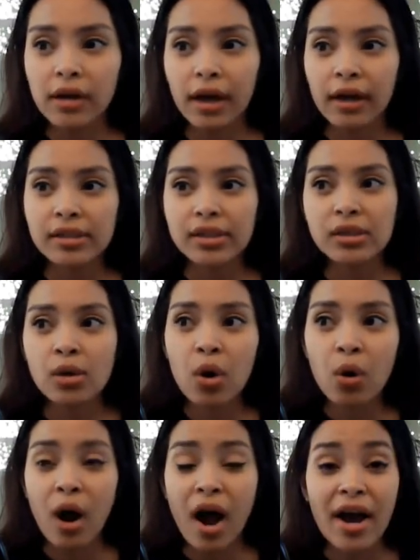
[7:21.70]
And
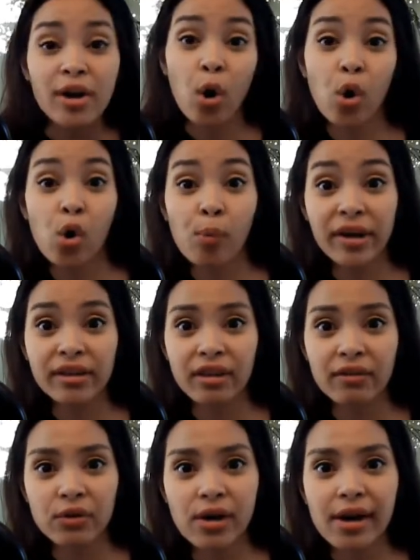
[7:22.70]
so I hope I gave
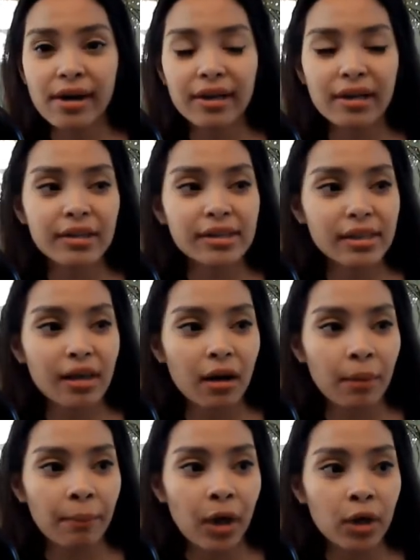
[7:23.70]
you guys
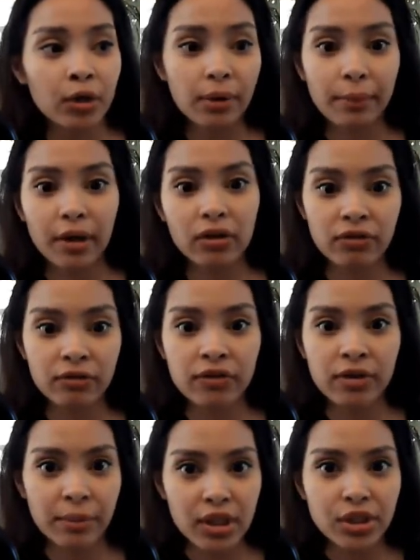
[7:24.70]
a good amount of
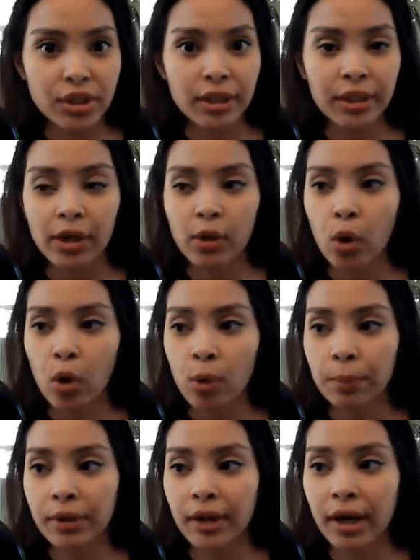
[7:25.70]
information. I hope
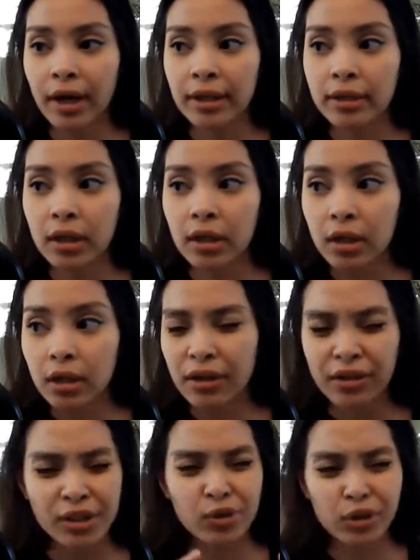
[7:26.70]
that
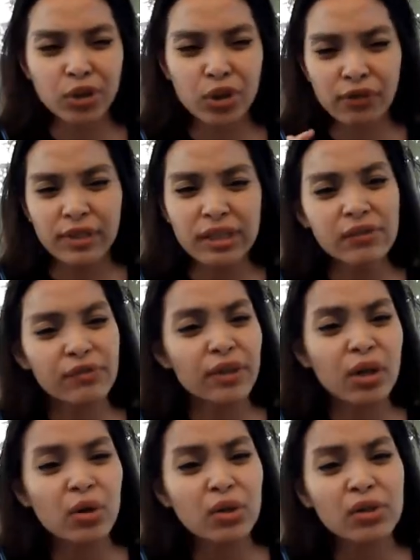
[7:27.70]
the structure of these
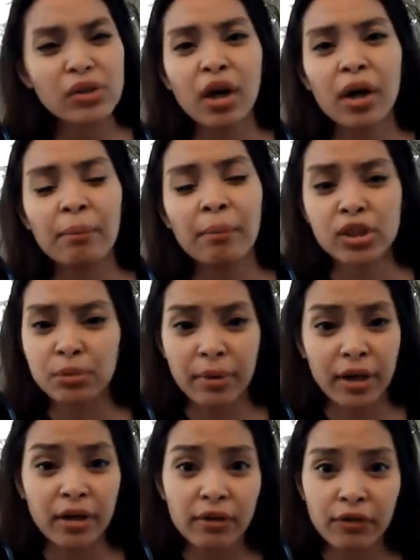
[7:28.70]
videos are much
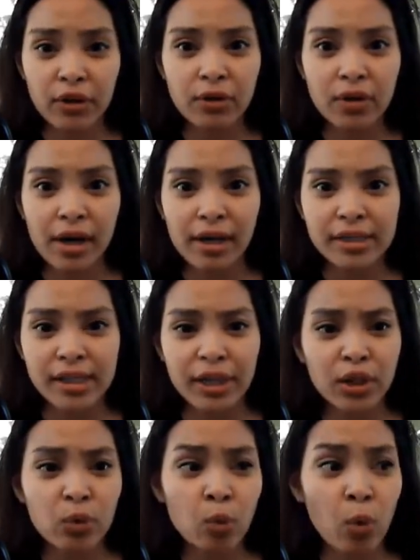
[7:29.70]
better for you guys. I
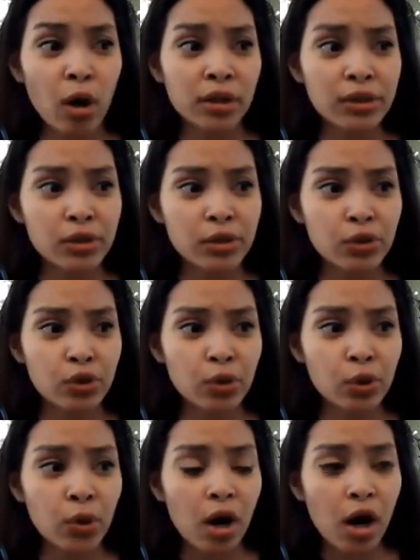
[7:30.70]
didn't want to
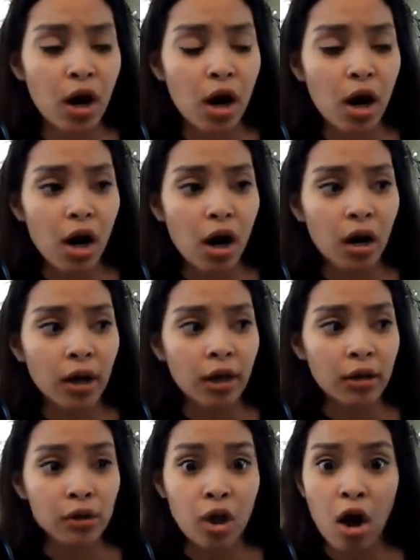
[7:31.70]
do
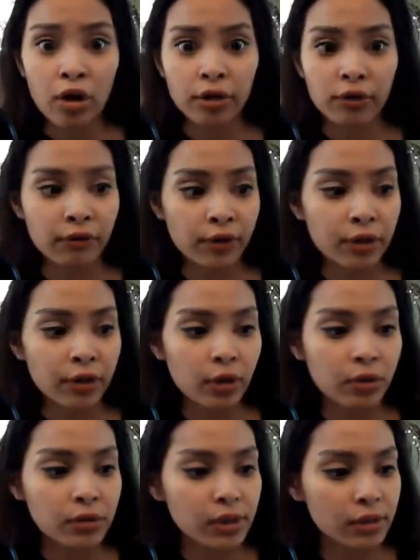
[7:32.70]
longer
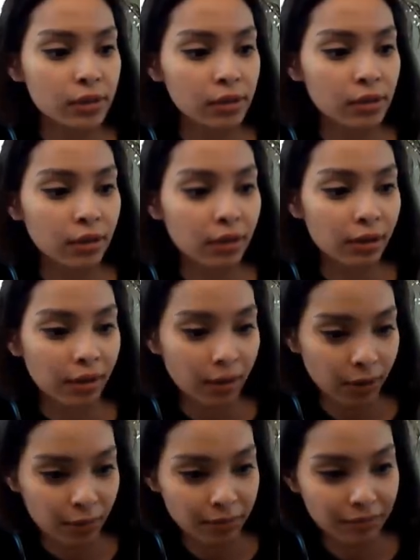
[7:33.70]
videos. Oh.